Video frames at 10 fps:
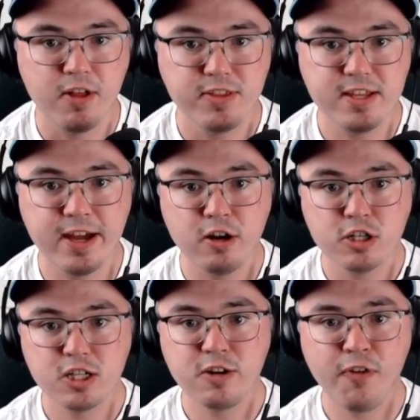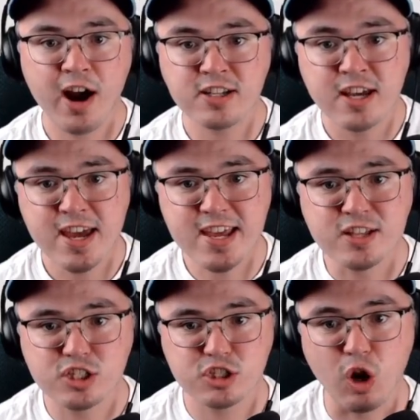Nylander to Tavares. He
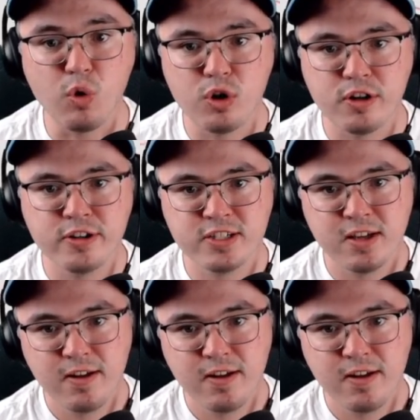scores.